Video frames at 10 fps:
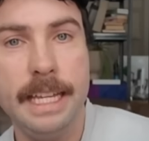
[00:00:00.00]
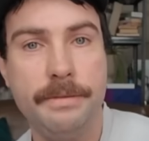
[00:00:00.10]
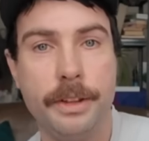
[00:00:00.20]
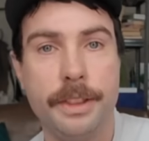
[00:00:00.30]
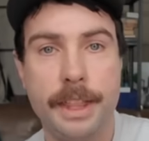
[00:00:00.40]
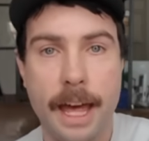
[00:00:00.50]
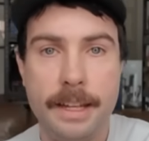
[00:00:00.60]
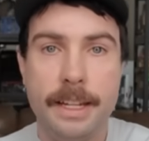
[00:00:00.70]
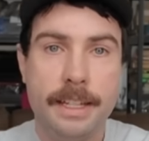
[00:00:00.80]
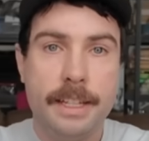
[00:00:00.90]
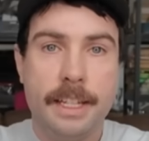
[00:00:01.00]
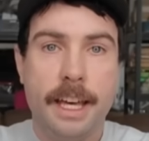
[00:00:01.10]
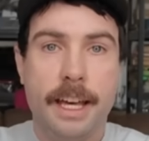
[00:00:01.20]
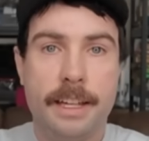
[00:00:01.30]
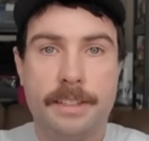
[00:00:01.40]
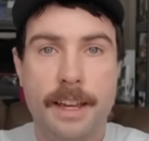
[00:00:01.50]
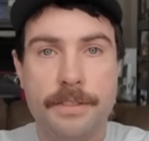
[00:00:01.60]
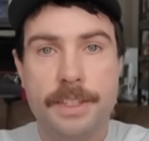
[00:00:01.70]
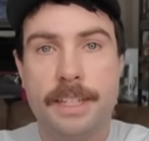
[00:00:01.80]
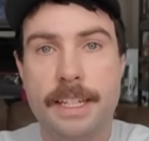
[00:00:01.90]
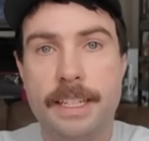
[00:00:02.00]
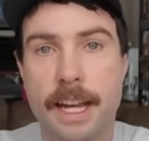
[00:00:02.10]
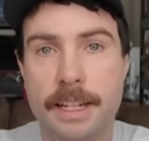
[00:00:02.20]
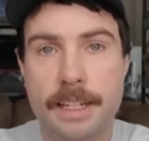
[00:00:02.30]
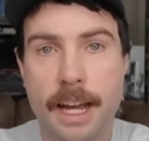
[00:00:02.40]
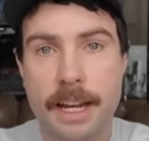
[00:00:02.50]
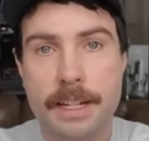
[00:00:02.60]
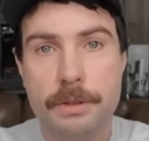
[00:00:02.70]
Even then, in the year 1799,